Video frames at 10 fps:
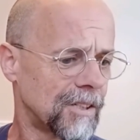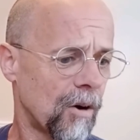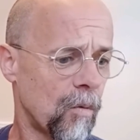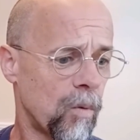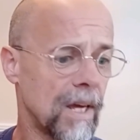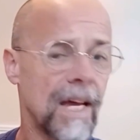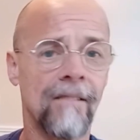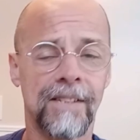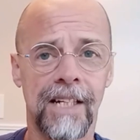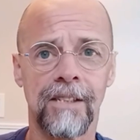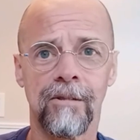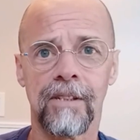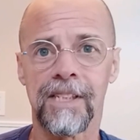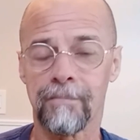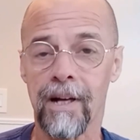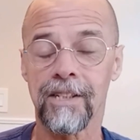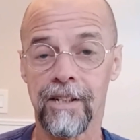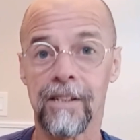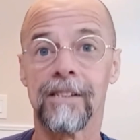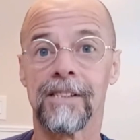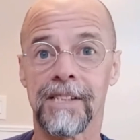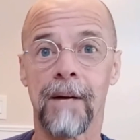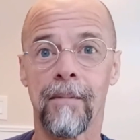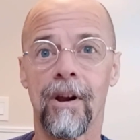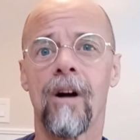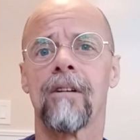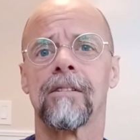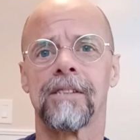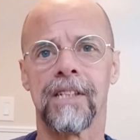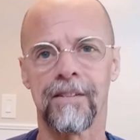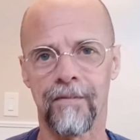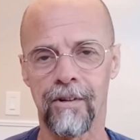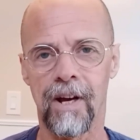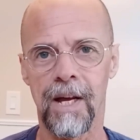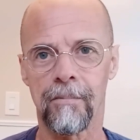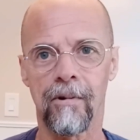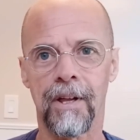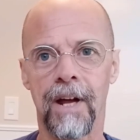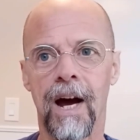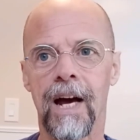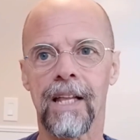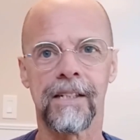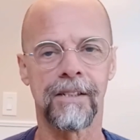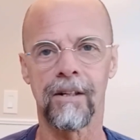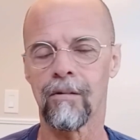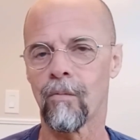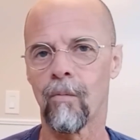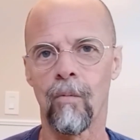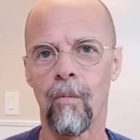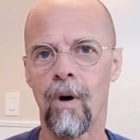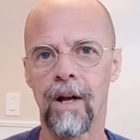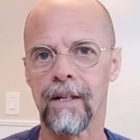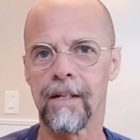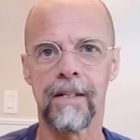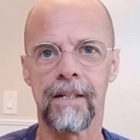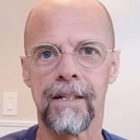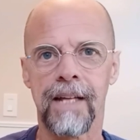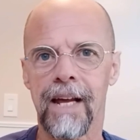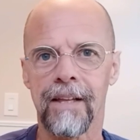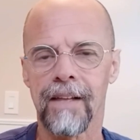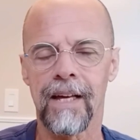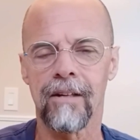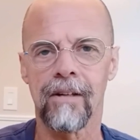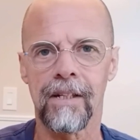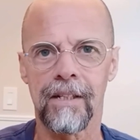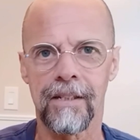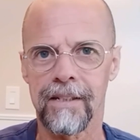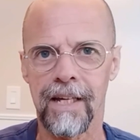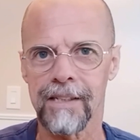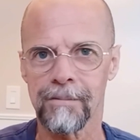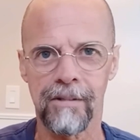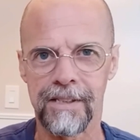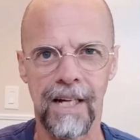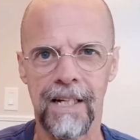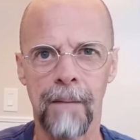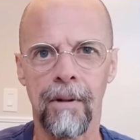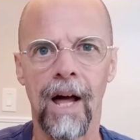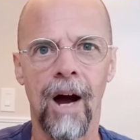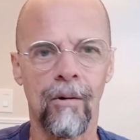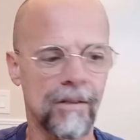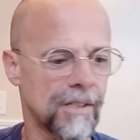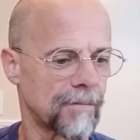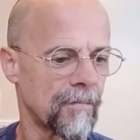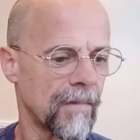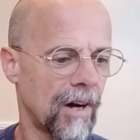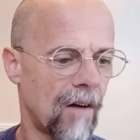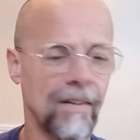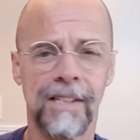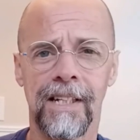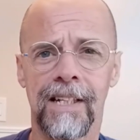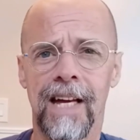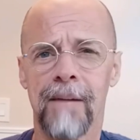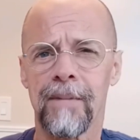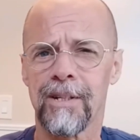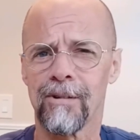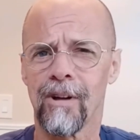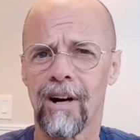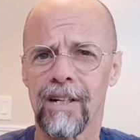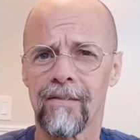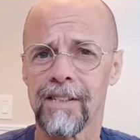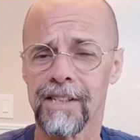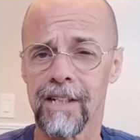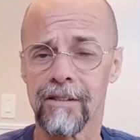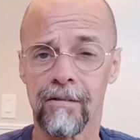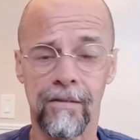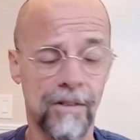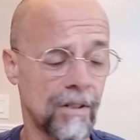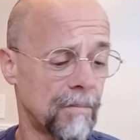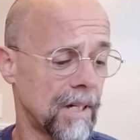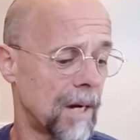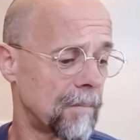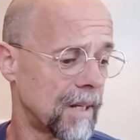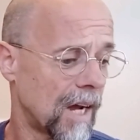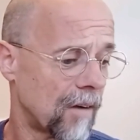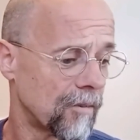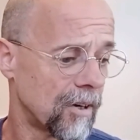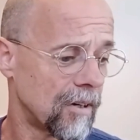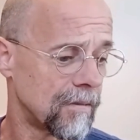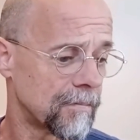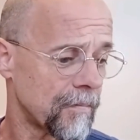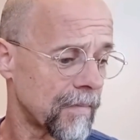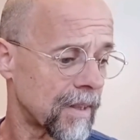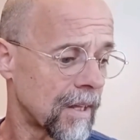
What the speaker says: So we have scheduled a special seminar just for April and I. That's a 1-day thing. It only supposed to take a couple hours. Obviously it can't be too long if it's scheduled for 2 p.m. in the afternoon.